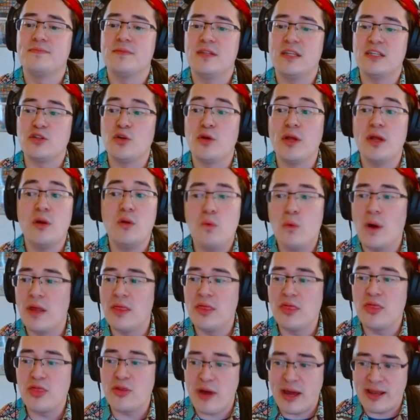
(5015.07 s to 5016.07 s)
There's only
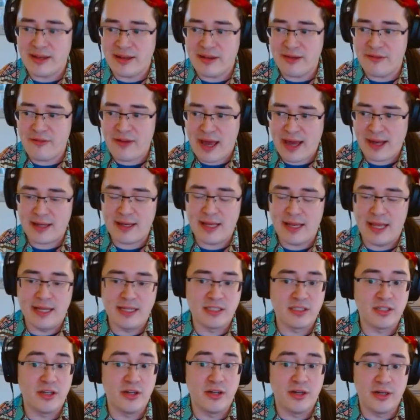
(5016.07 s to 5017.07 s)
one threaten effect, and
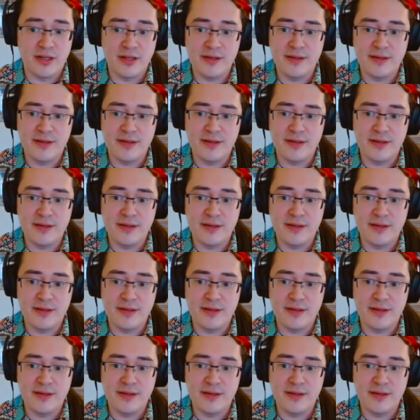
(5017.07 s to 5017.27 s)
it's good.